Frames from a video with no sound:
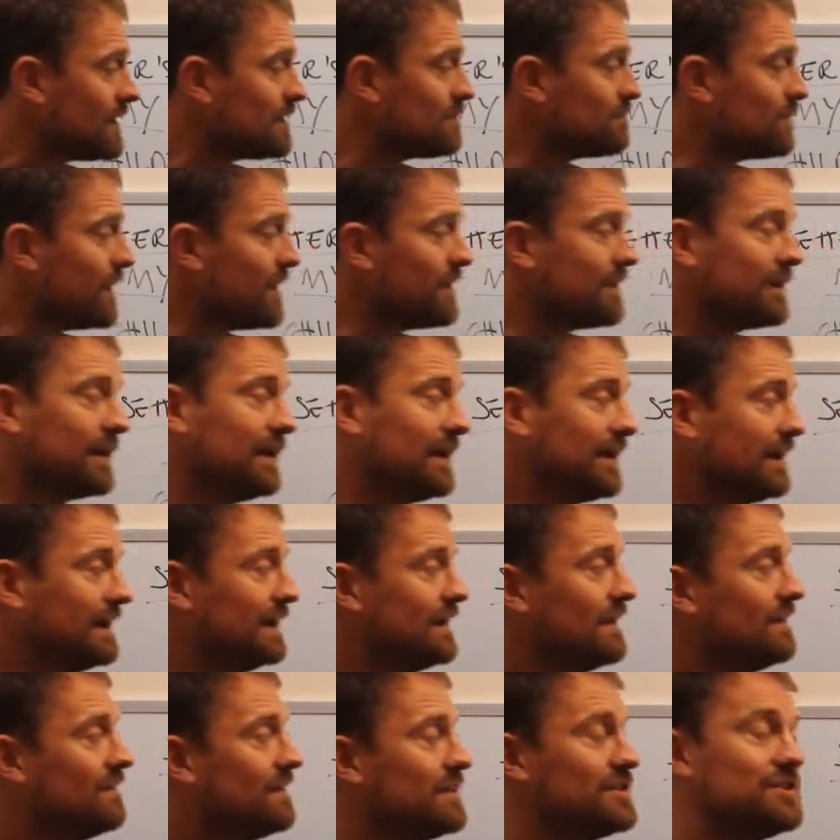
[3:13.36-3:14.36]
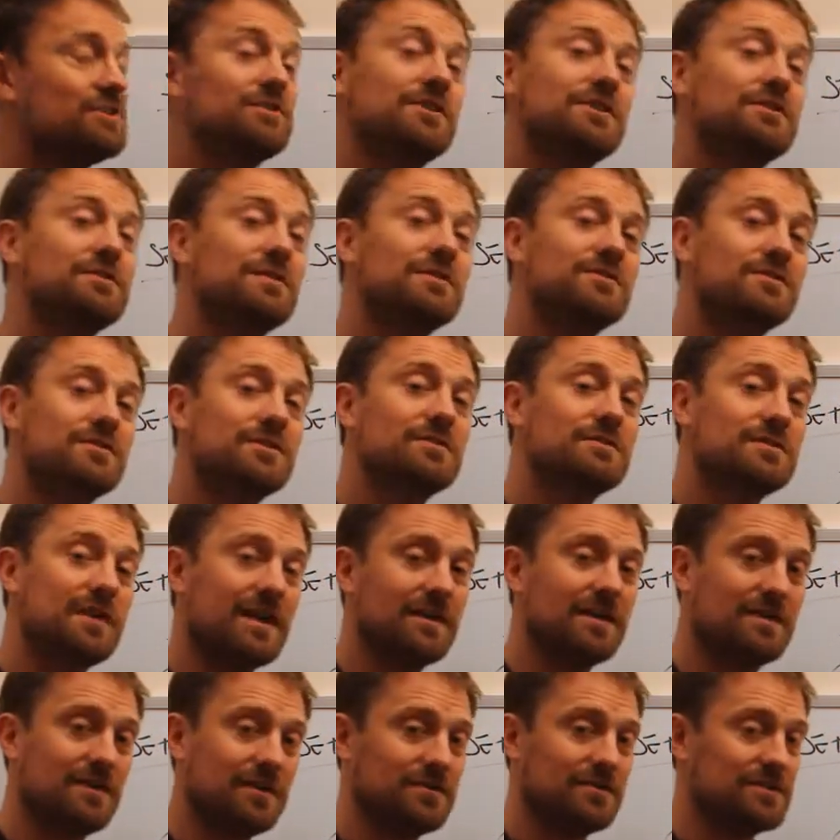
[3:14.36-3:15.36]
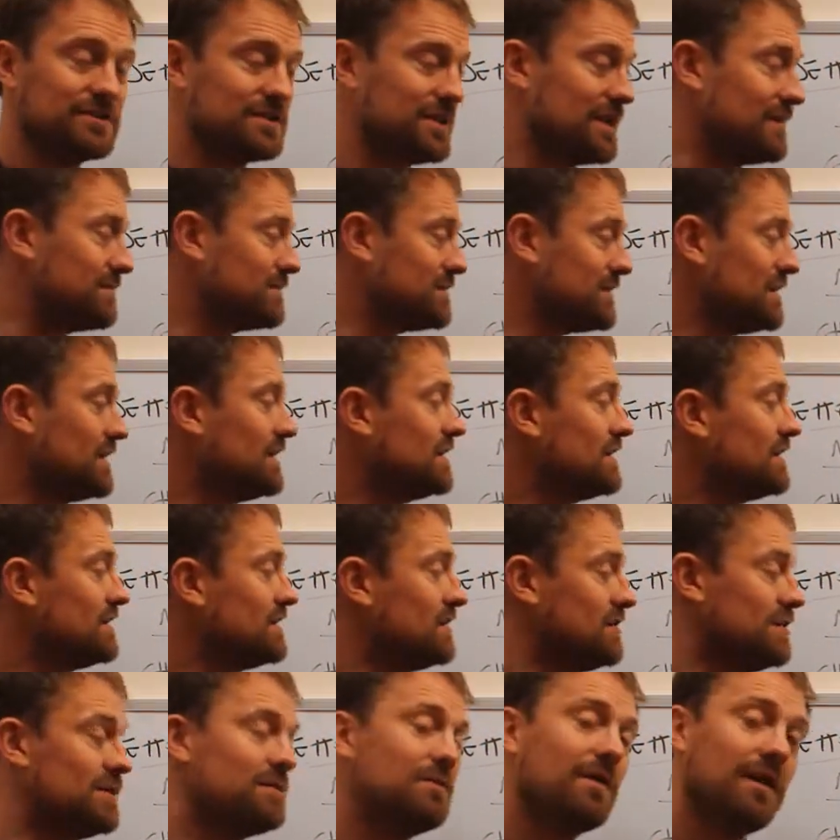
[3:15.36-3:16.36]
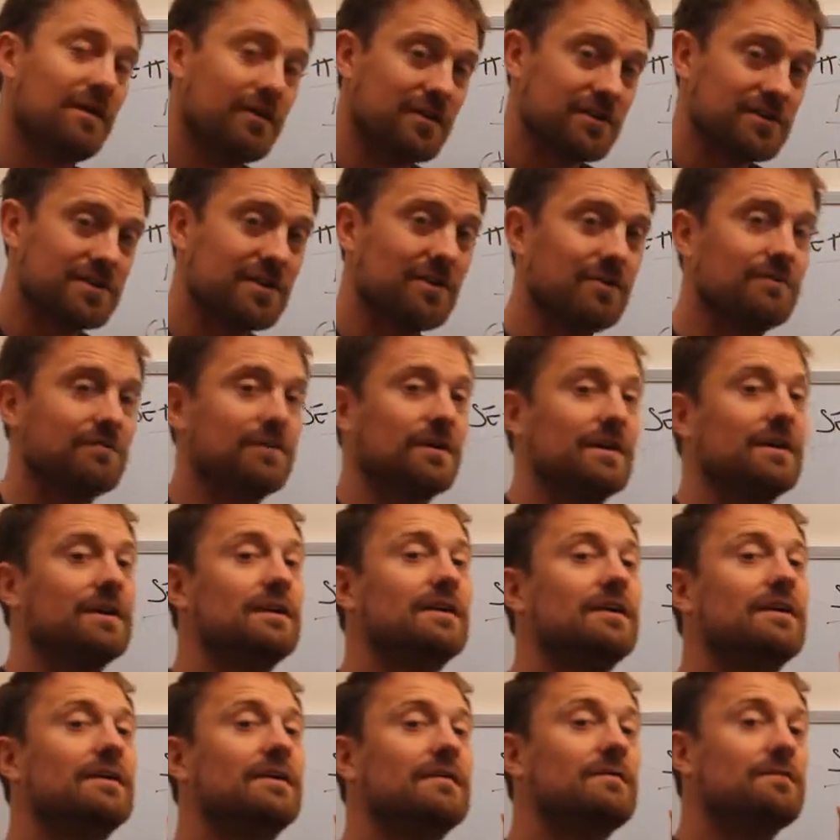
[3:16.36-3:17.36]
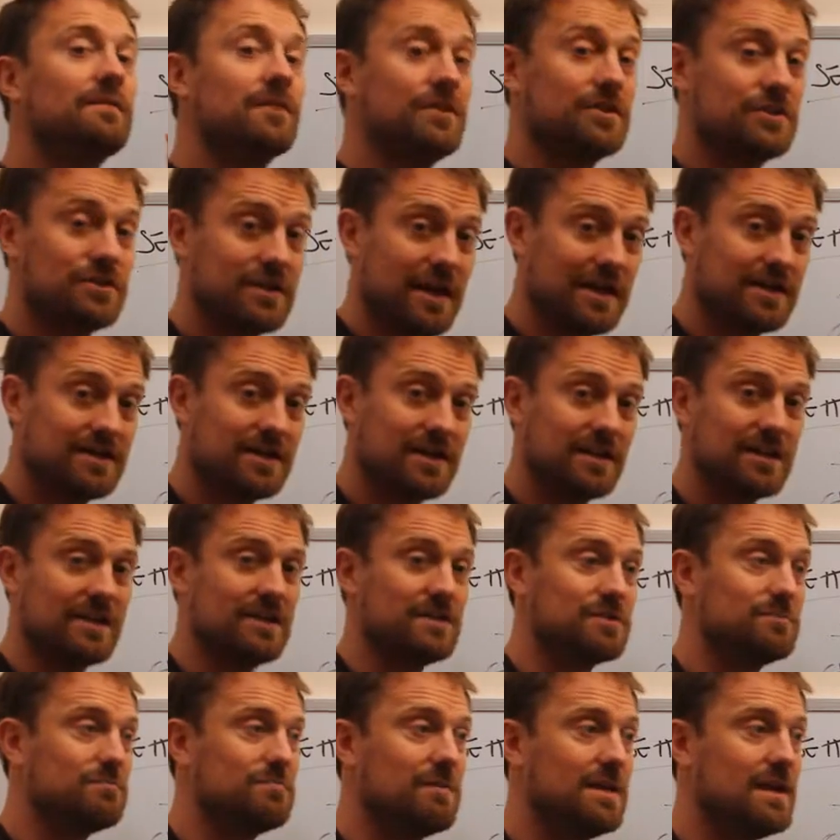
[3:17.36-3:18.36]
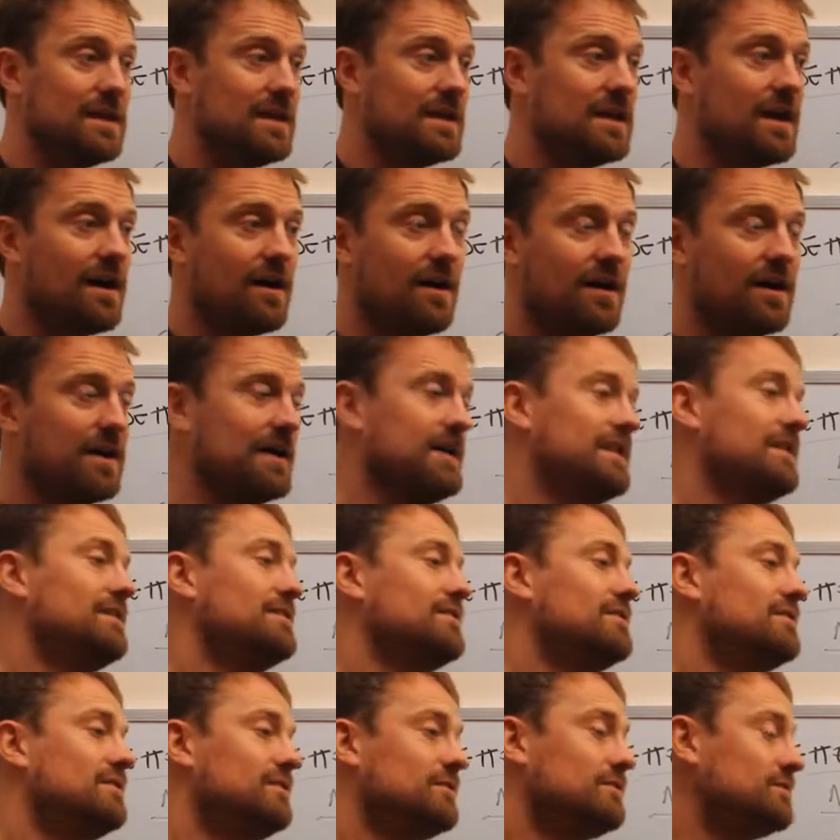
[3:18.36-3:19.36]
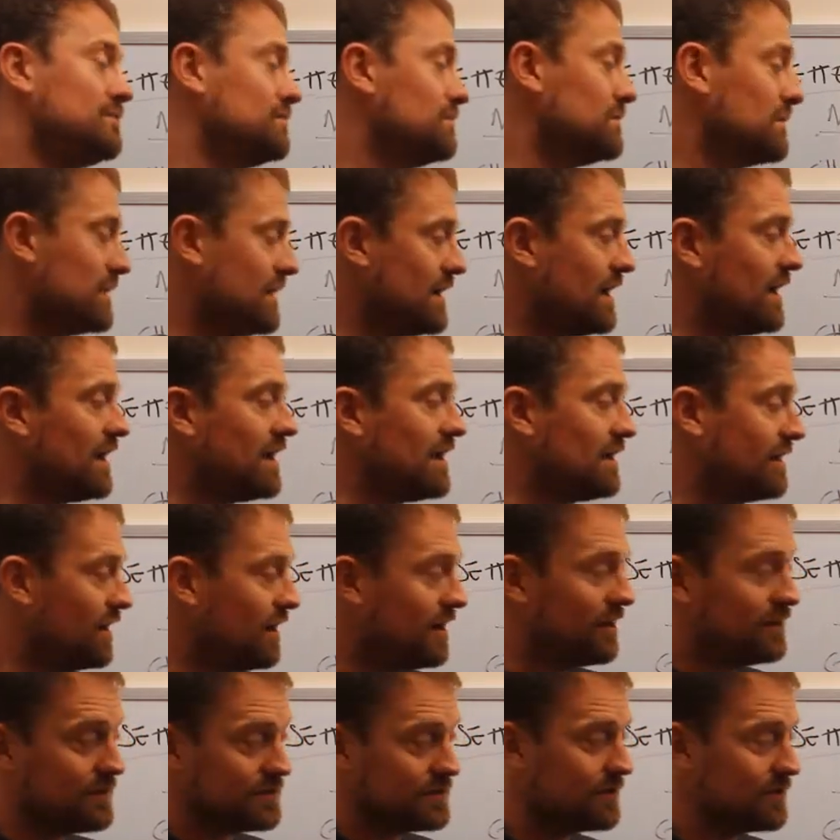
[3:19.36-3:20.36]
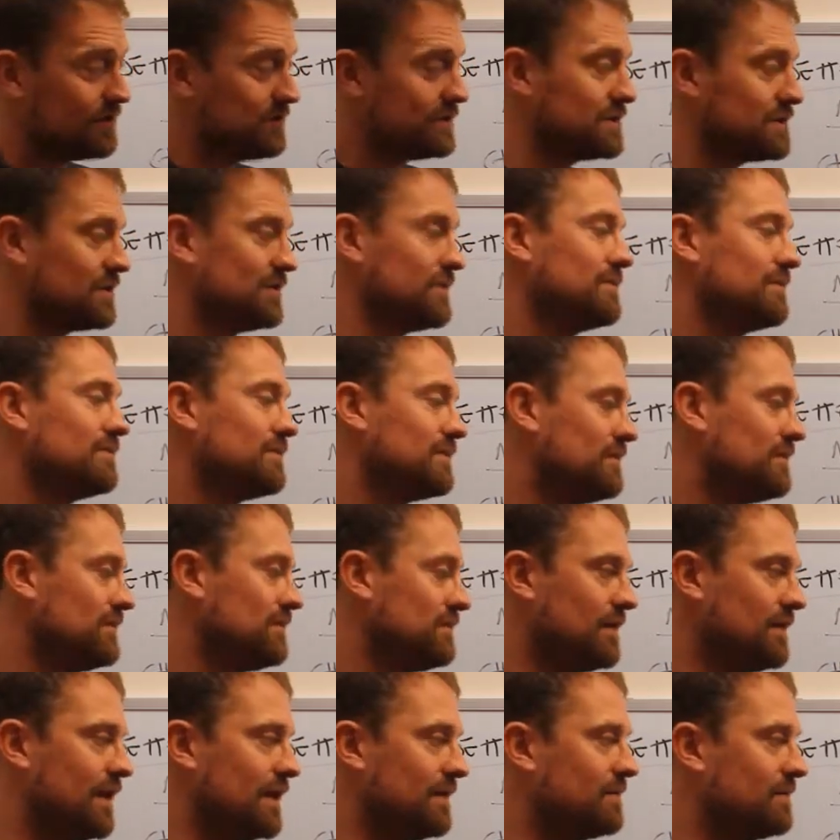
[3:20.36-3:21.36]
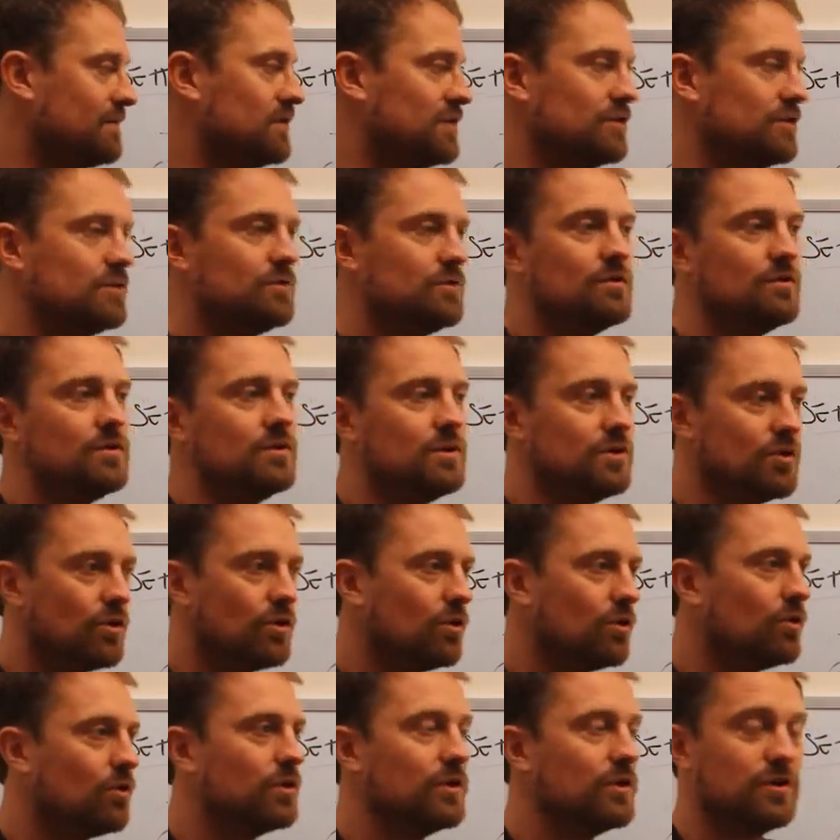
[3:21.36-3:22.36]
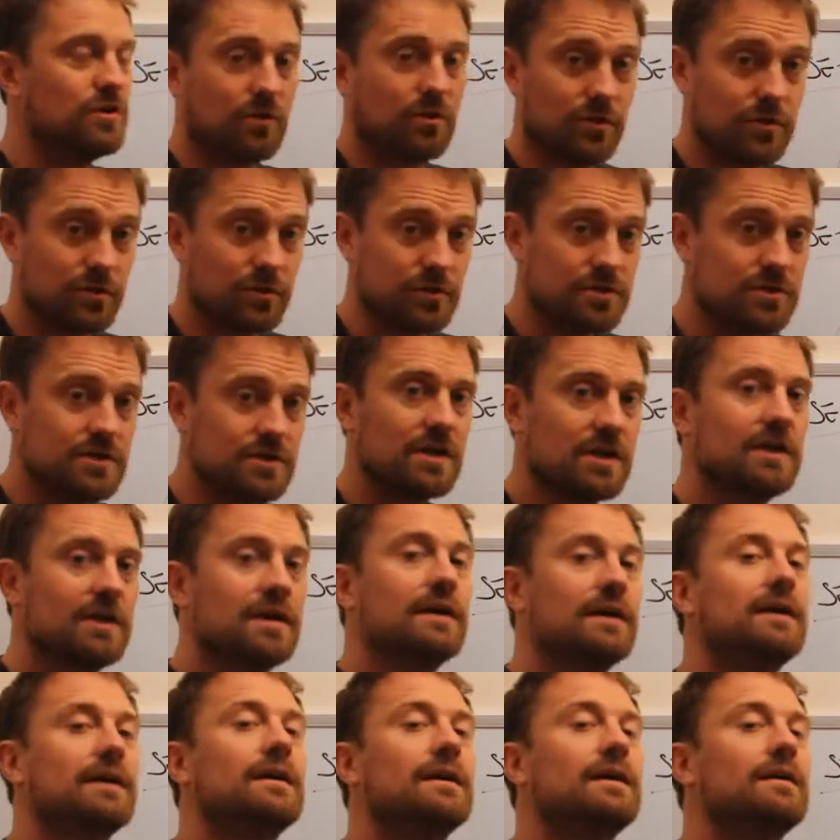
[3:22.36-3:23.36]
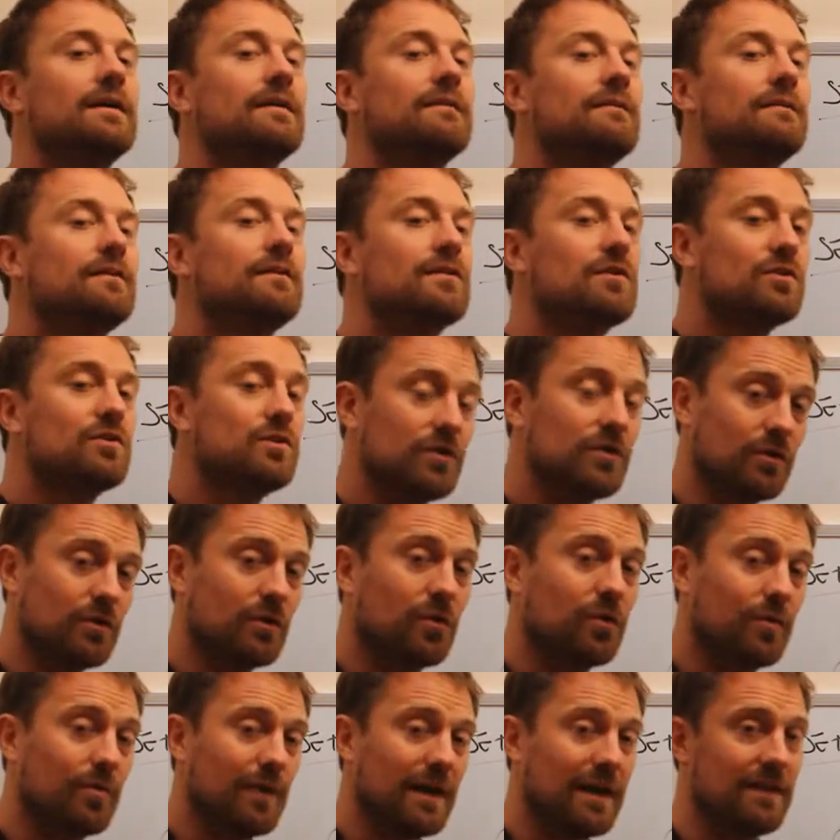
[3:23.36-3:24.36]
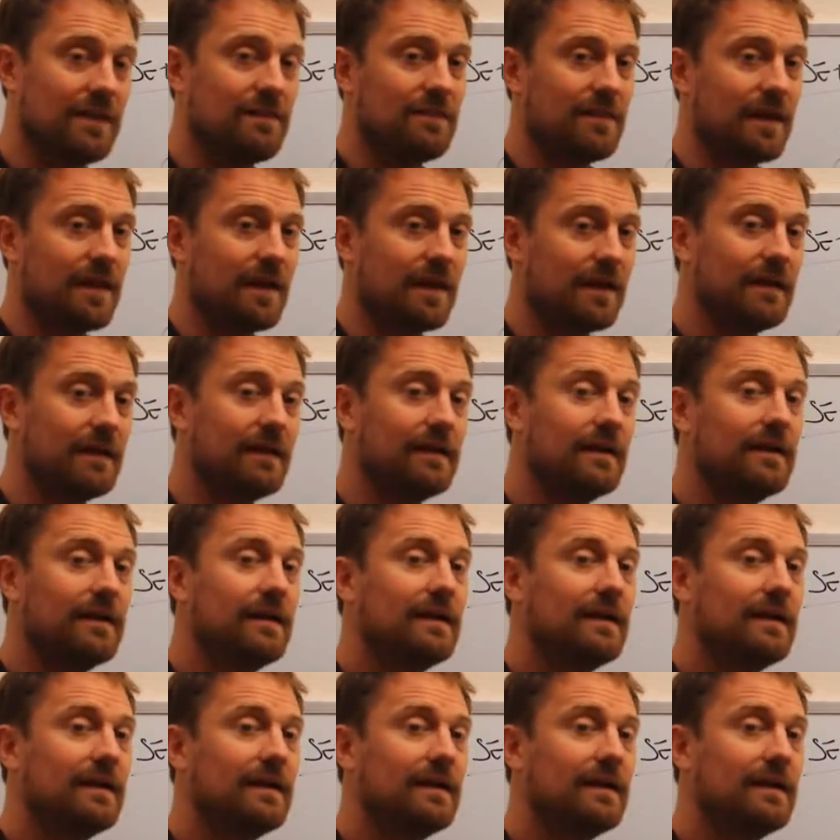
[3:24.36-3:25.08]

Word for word: But this is just to introduce that concept. You are the solver, the setter is me, I, you uh, are the solver, so um, you, your, yours could all be in there.